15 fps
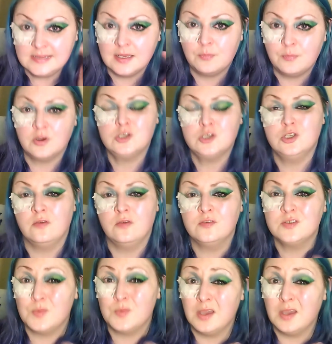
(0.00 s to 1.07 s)
that brush off,
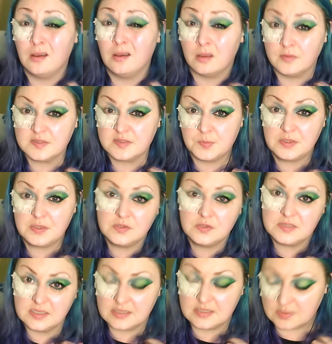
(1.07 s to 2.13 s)
because we are going to be
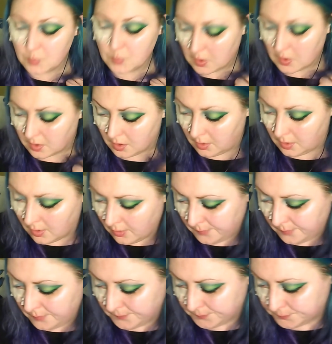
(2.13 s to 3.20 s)
using this one a
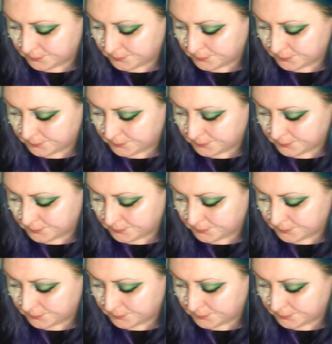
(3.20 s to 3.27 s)
lot.